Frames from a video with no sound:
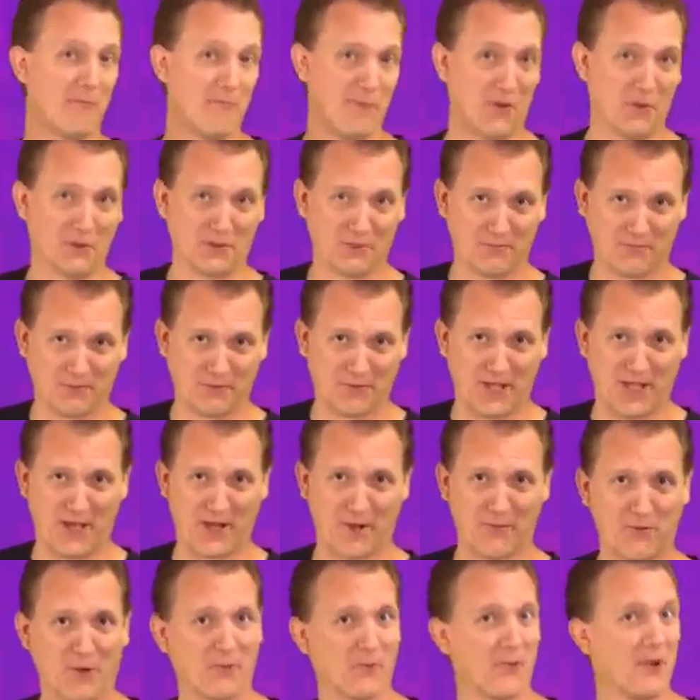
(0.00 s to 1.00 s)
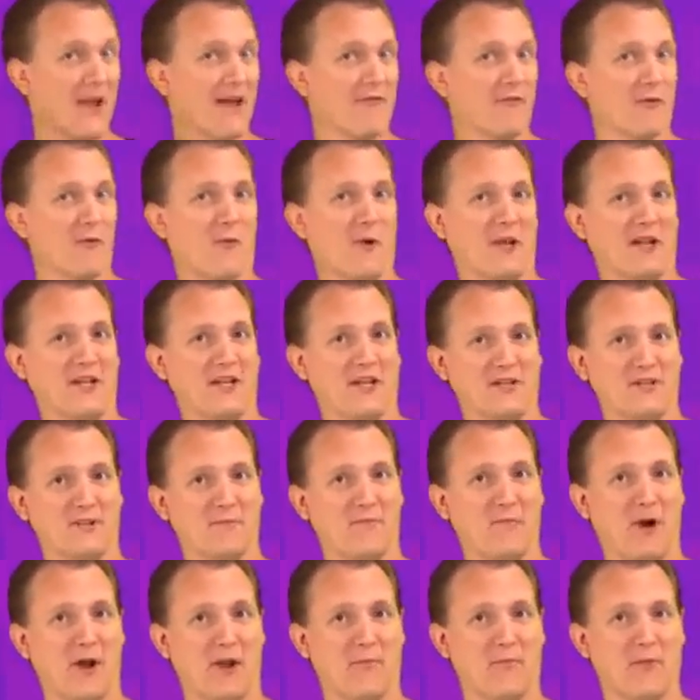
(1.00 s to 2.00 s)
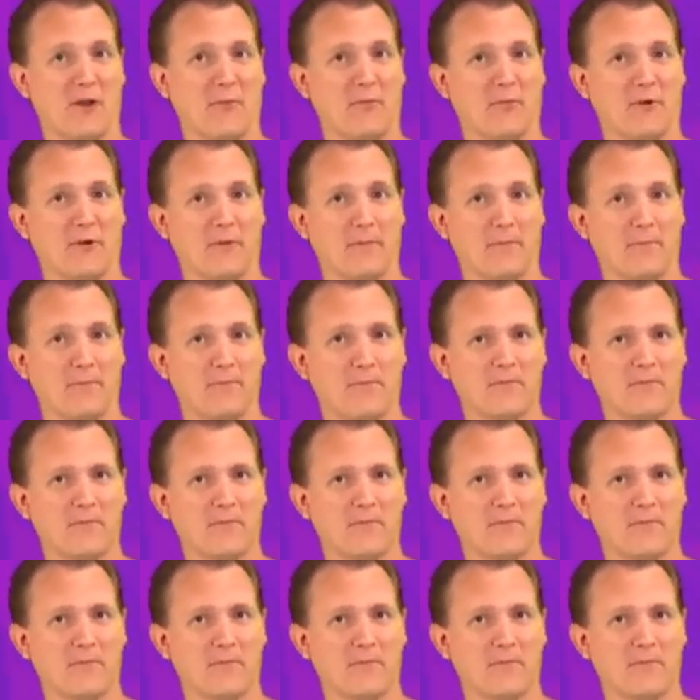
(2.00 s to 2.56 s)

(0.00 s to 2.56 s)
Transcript: multiply when we have a one-digit bottom number.